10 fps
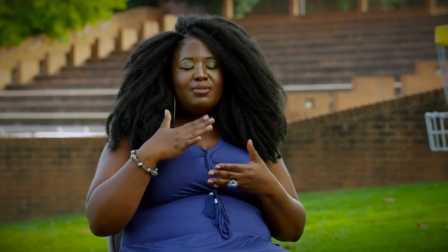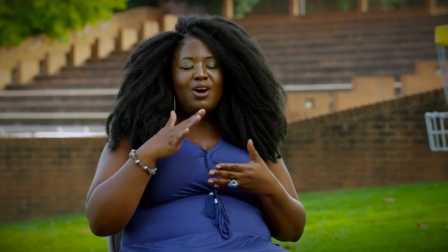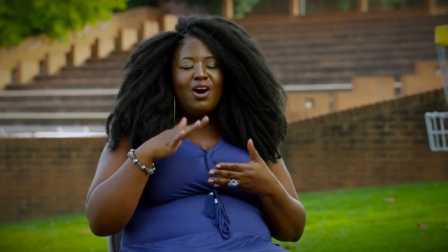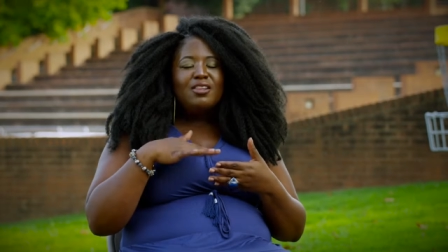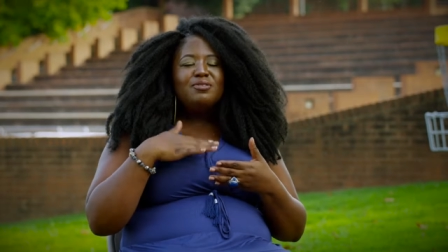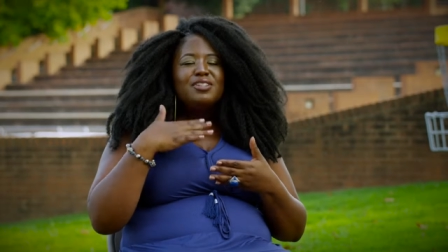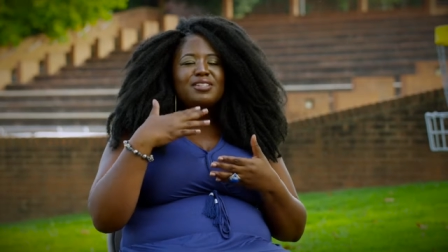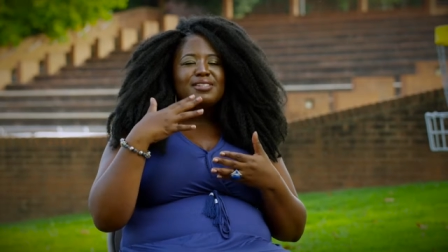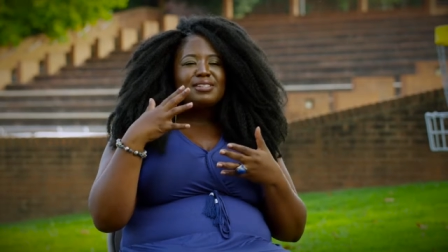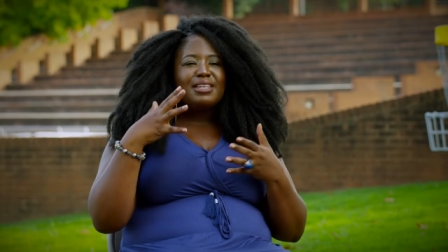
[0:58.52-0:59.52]
all of
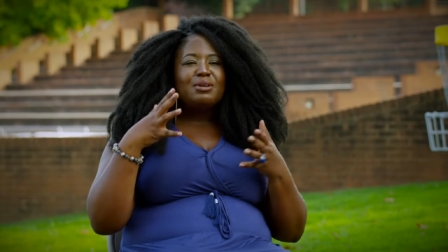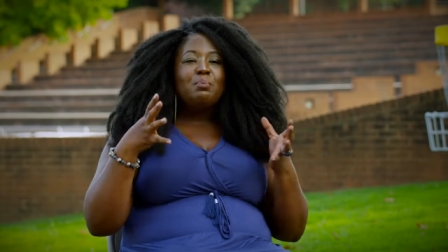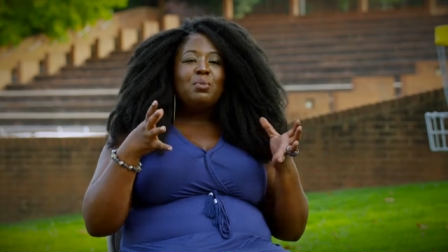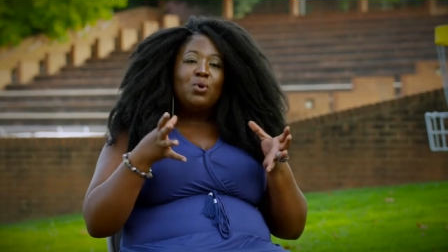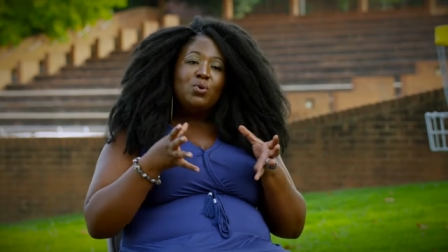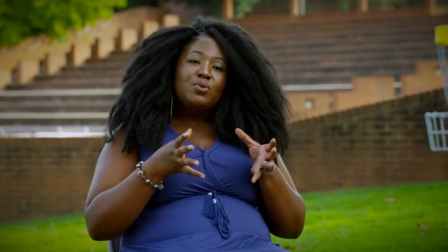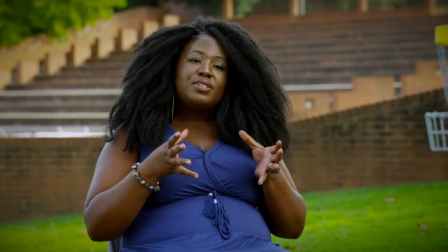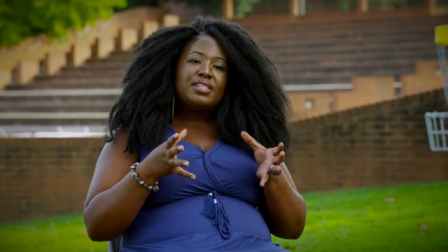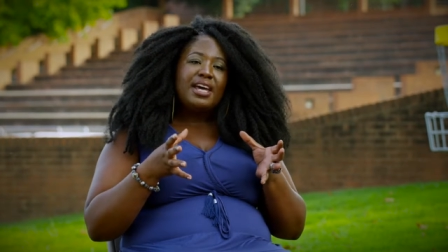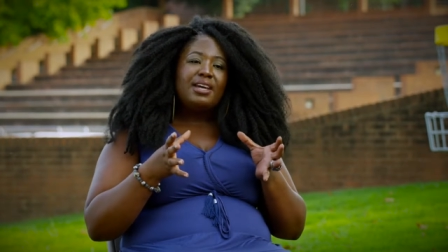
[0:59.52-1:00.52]
this
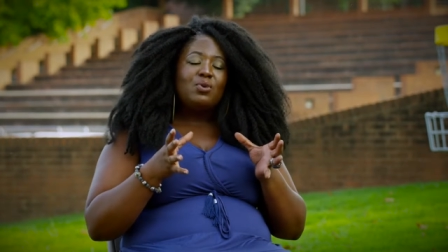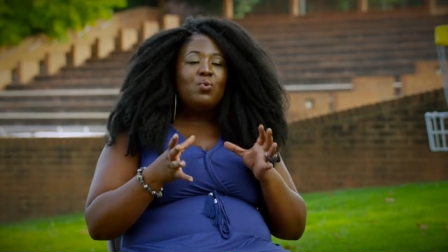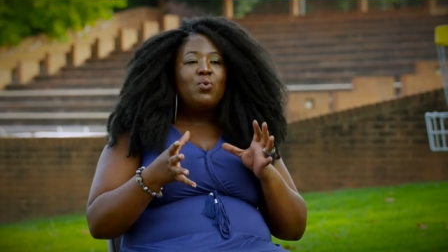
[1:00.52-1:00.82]
molds like